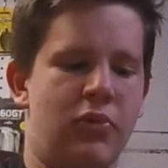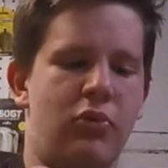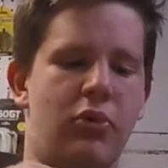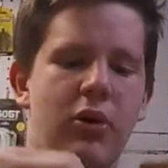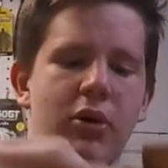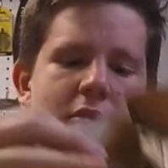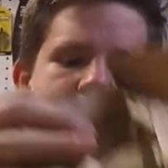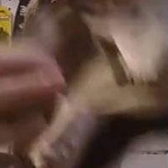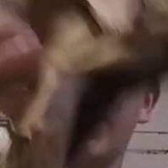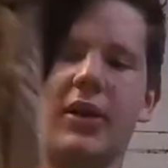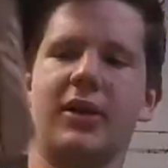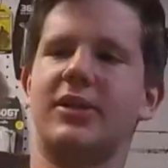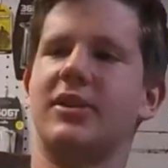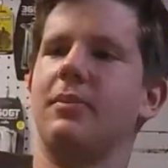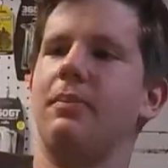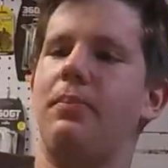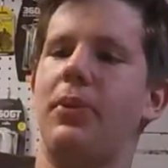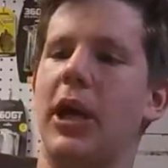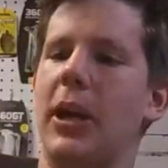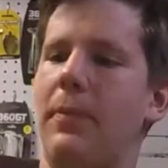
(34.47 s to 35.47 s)
Well, we got
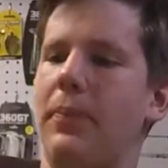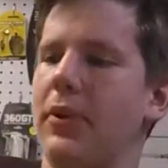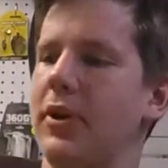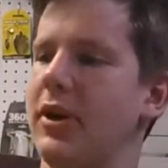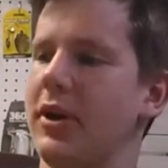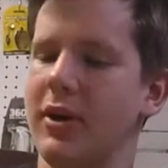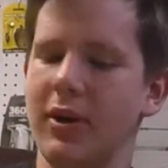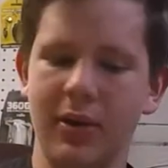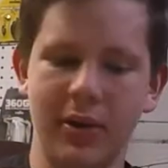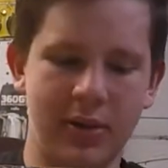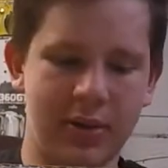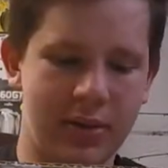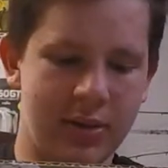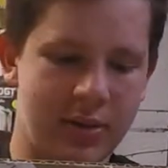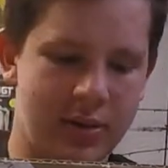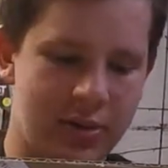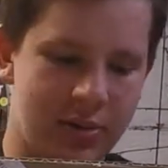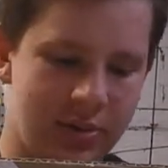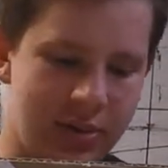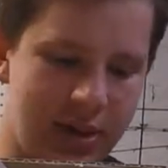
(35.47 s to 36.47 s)
some paper here.
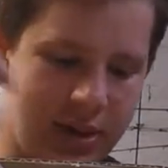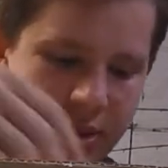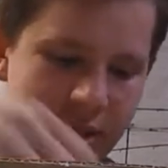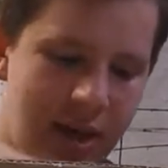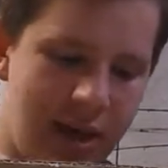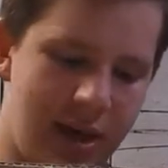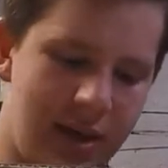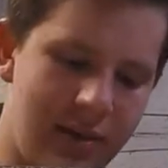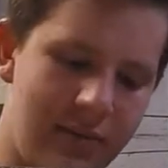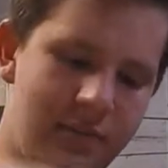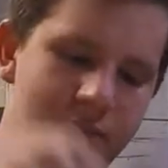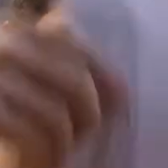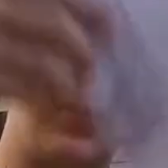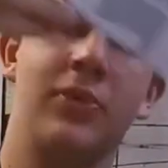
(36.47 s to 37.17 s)
Don't need that.